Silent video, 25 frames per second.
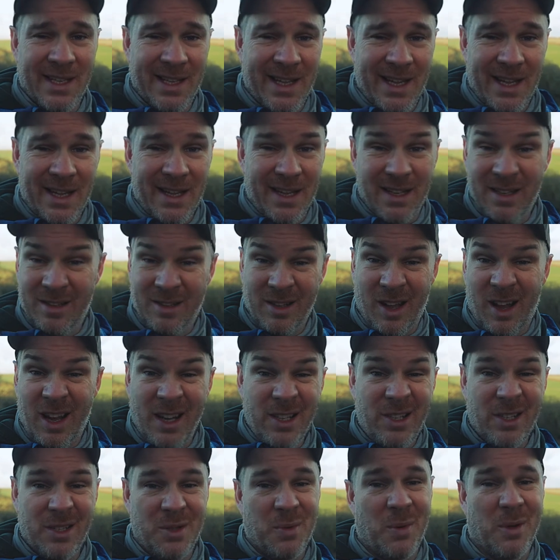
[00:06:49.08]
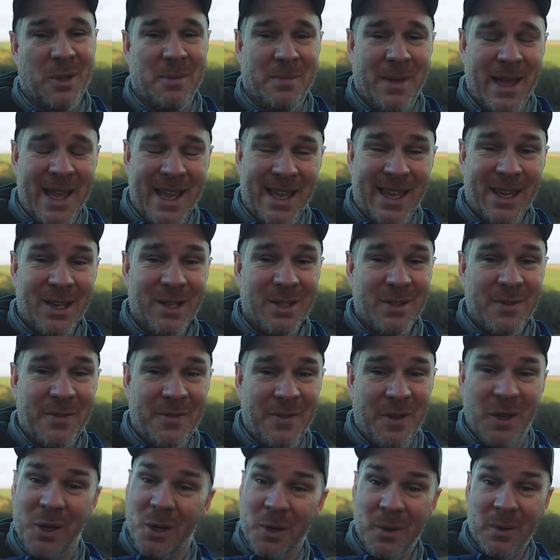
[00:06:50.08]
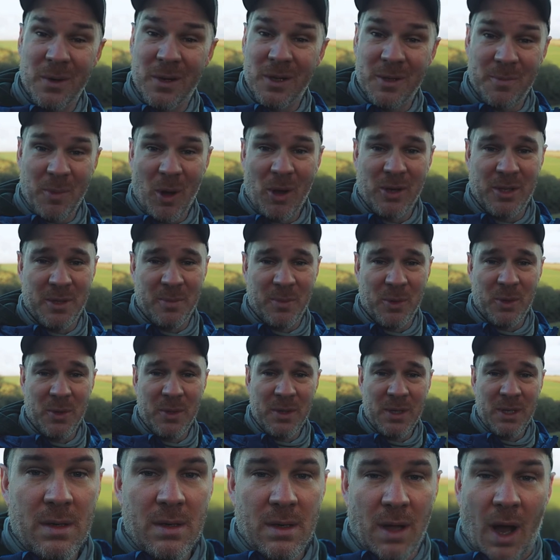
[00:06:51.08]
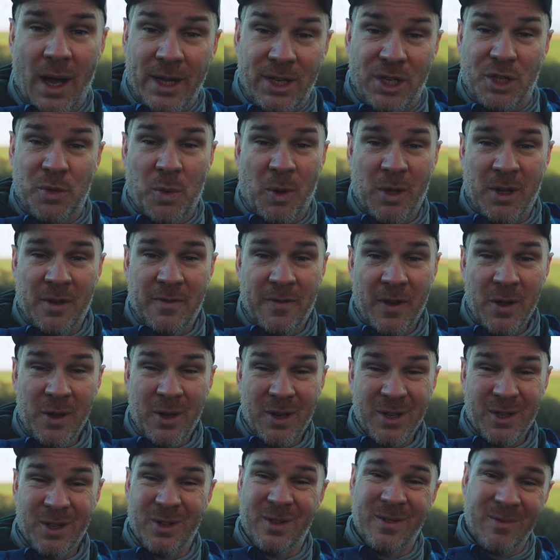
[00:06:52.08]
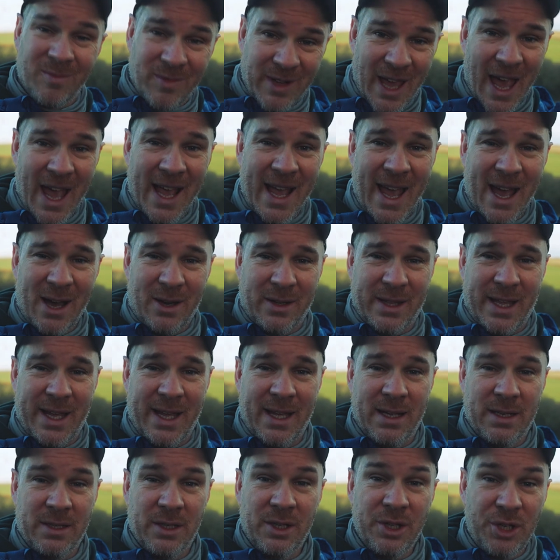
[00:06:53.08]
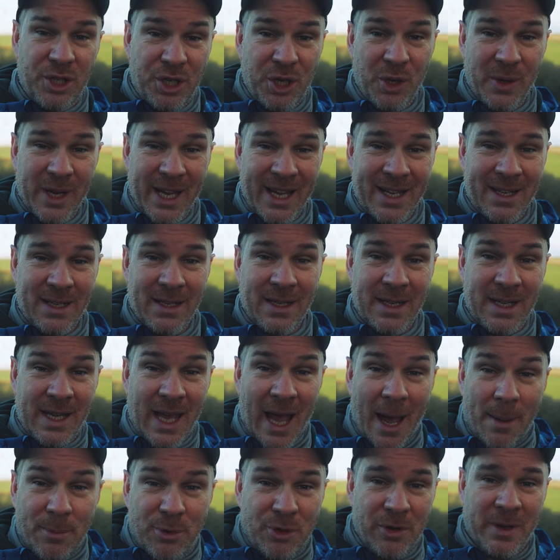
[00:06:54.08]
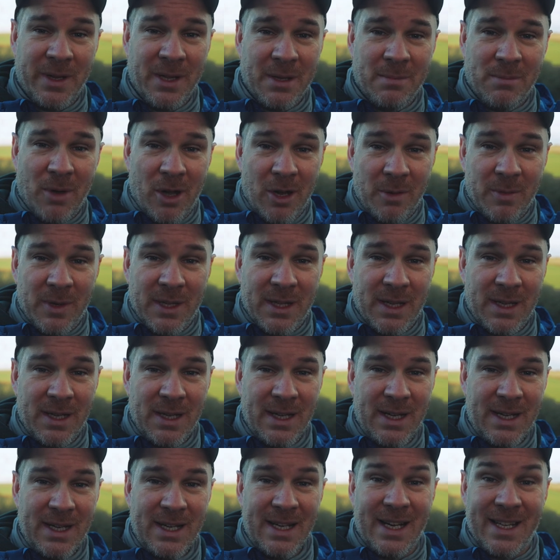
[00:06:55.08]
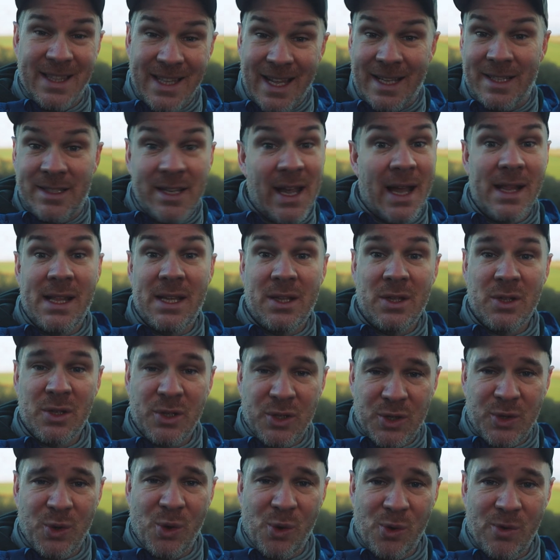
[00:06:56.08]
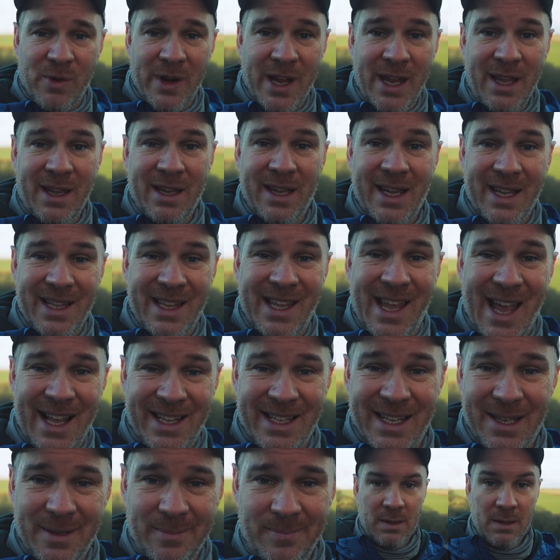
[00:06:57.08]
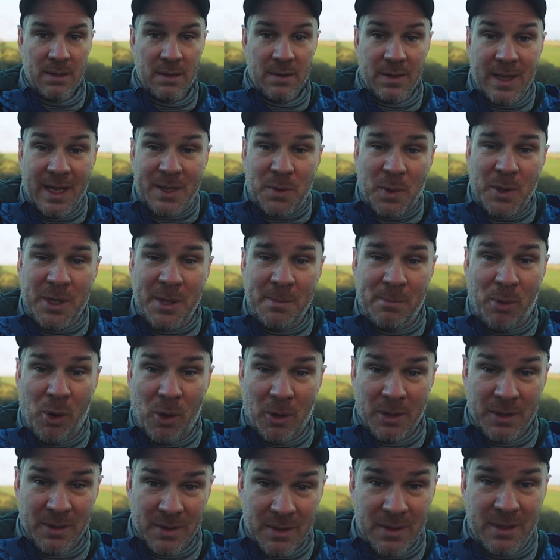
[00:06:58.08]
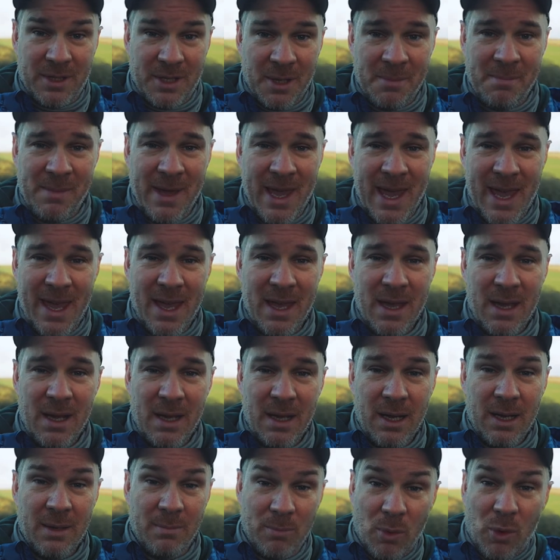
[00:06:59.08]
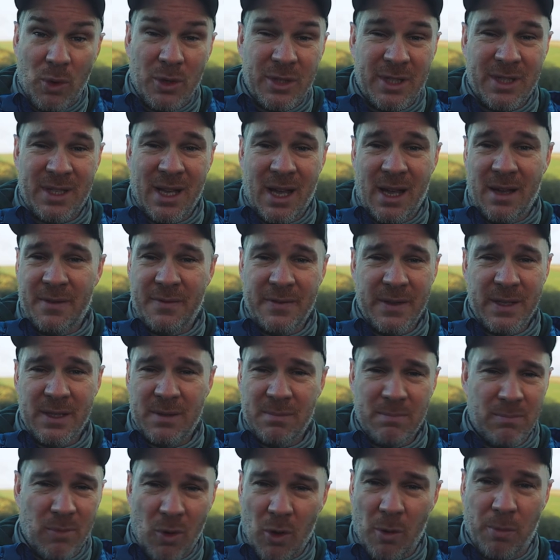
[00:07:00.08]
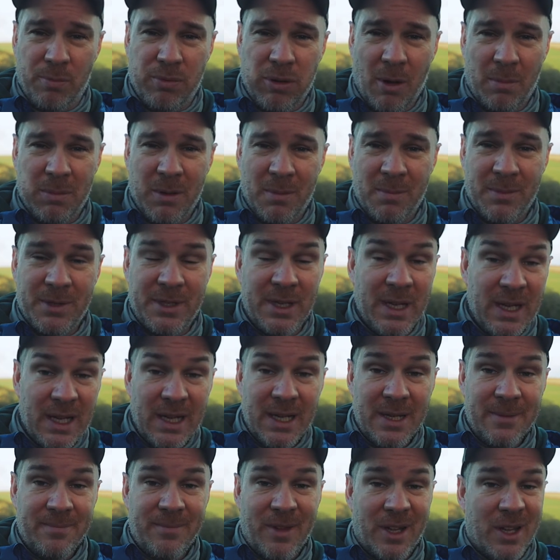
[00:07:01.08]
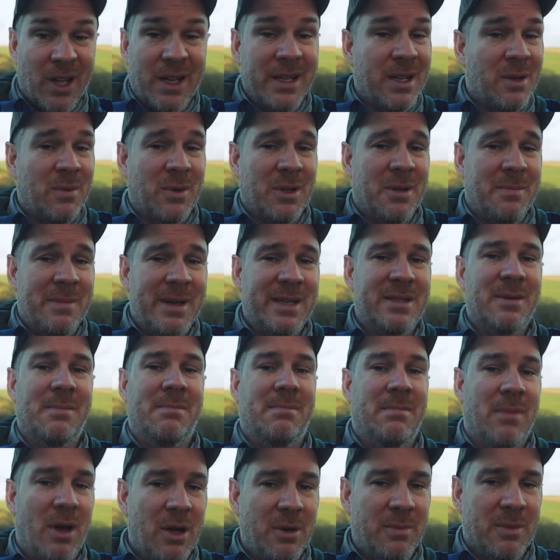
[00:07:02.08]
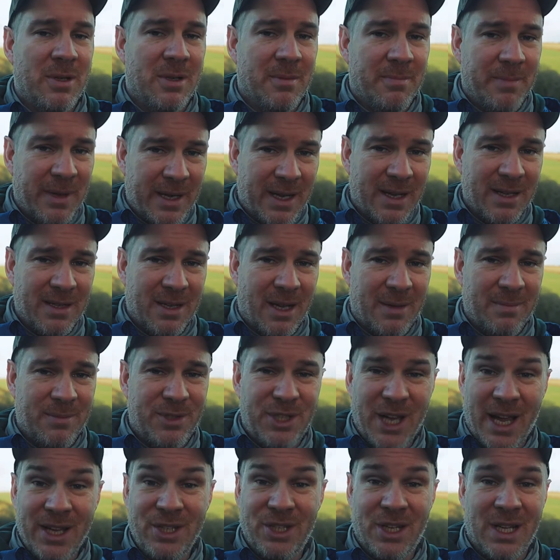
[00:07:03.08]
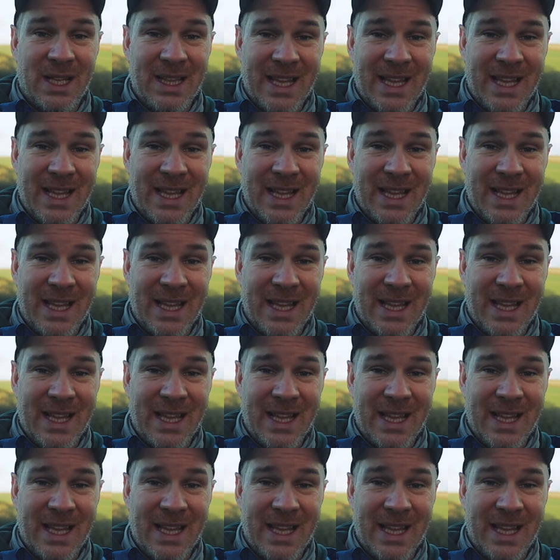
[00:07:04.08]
in it, and I just want to make as few as possible. I just want to focus on getting out there, shooting, capturing the moment, and then telling the story in the edit. That's what's important to me. More stuff is more problems, and I don't want to miss a moment because I'm changing a